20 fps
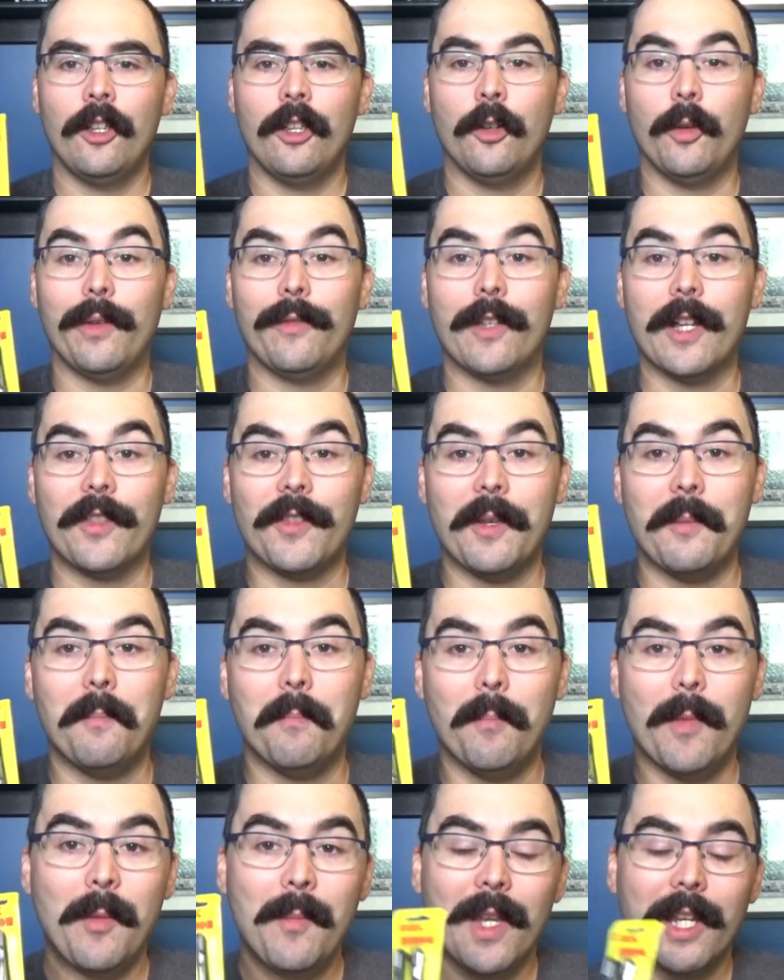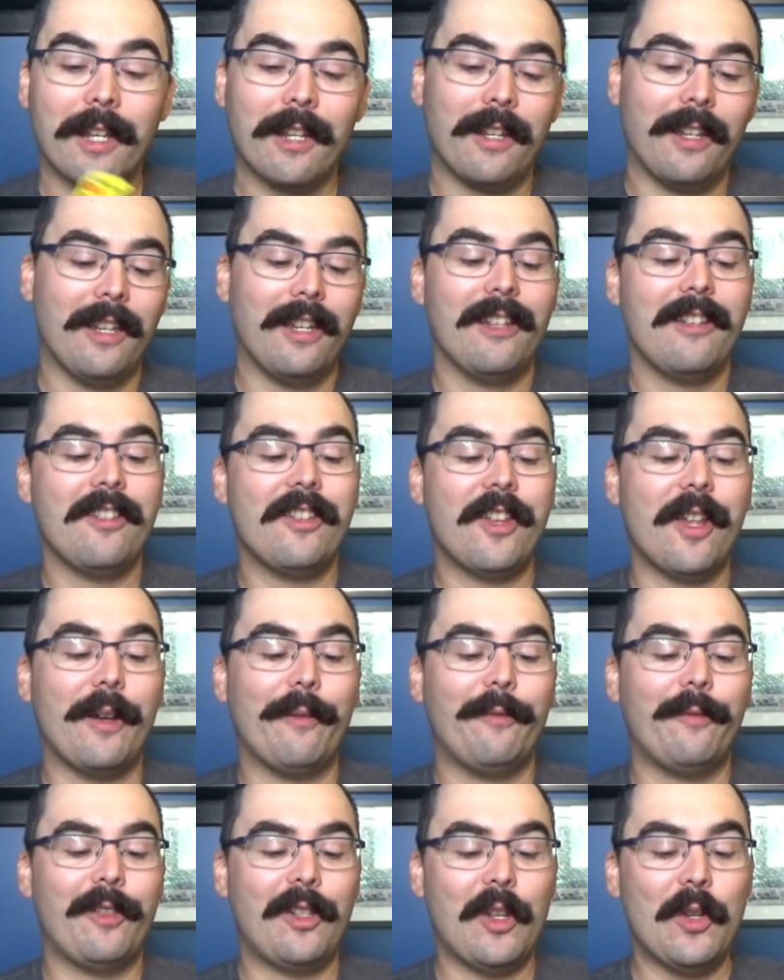We've got the Mimic
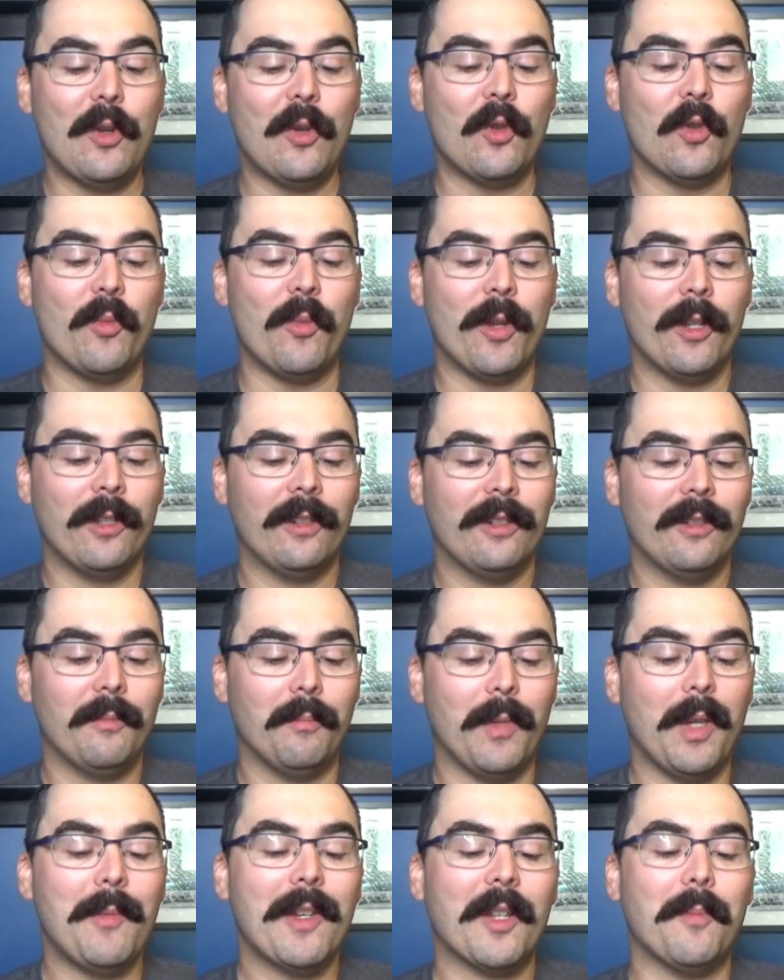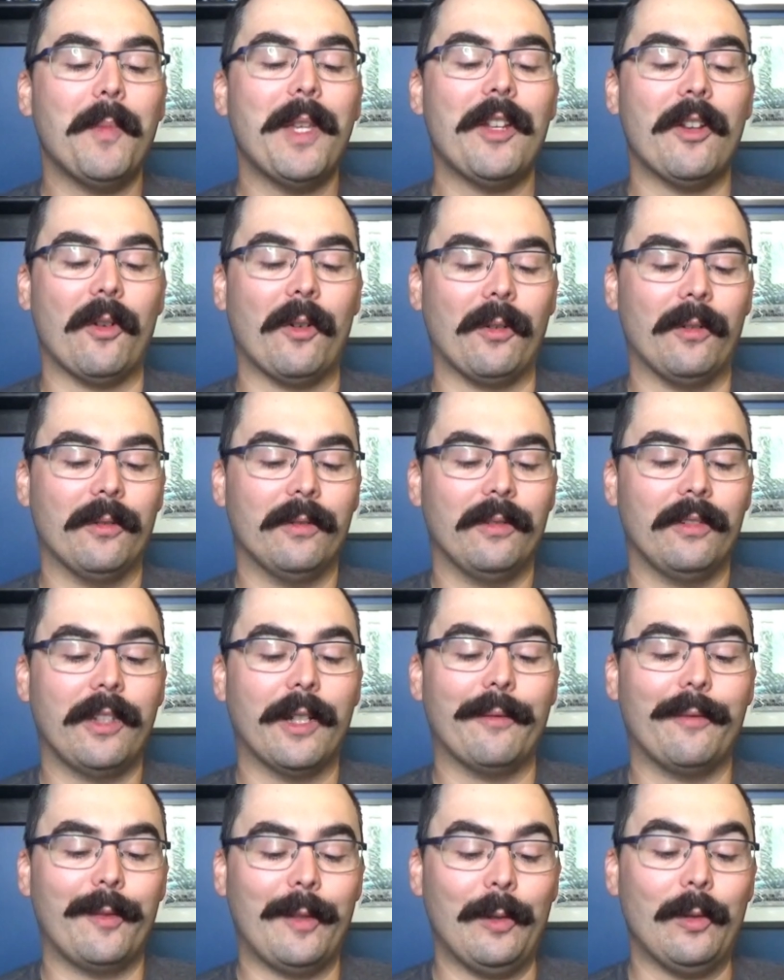Tough Tube, Mimic Minnow
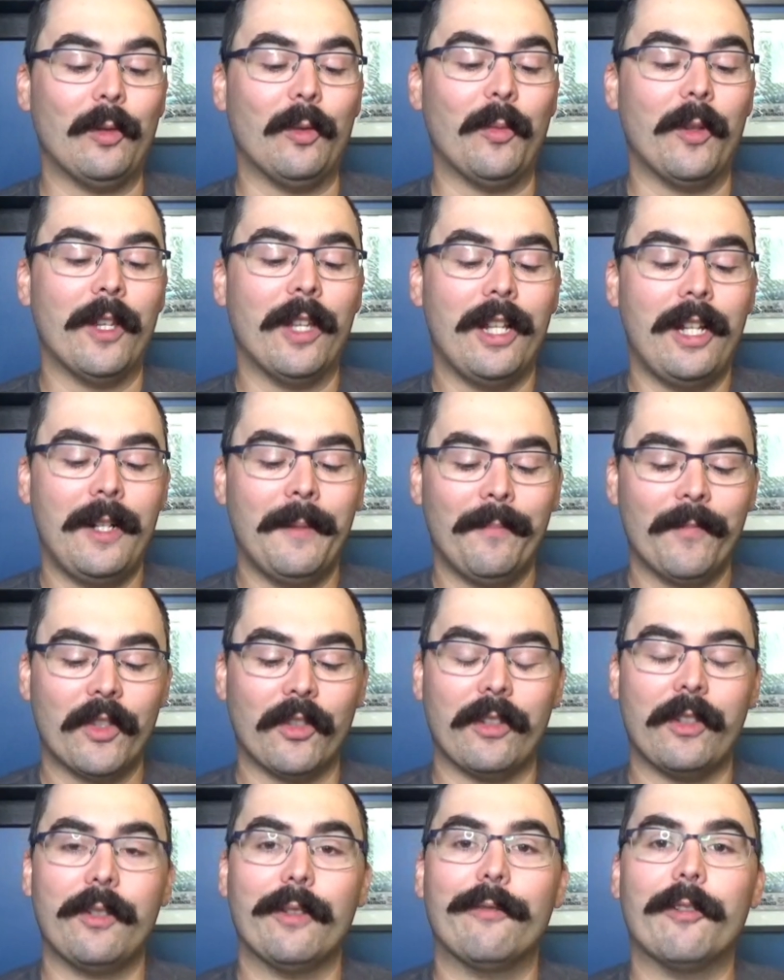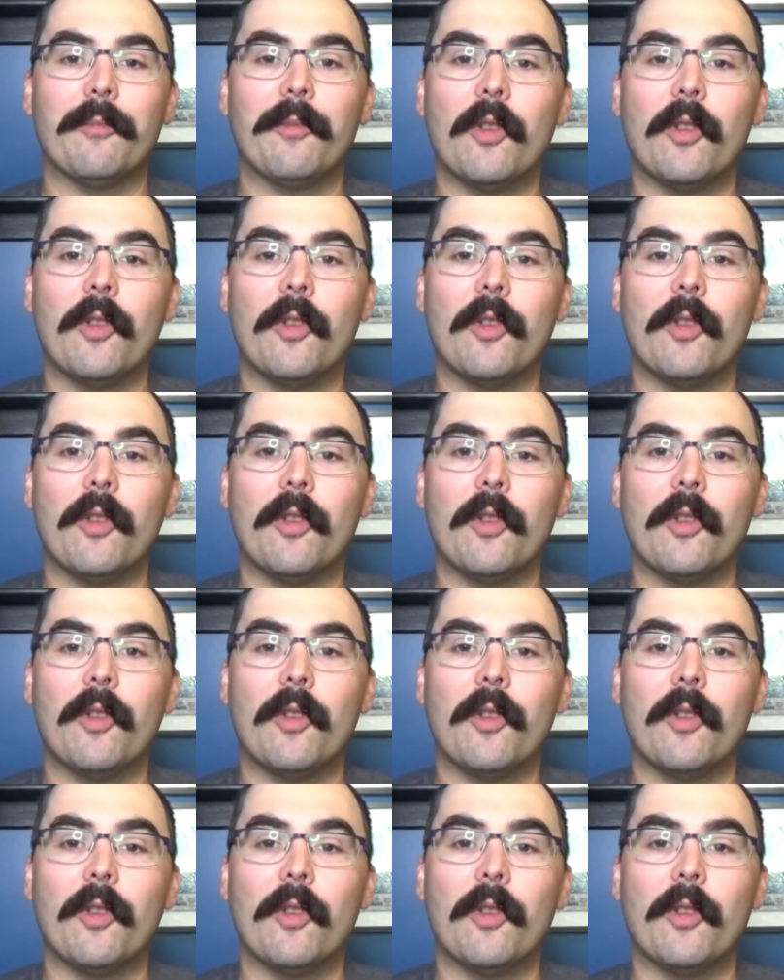Tough Tube. So these are from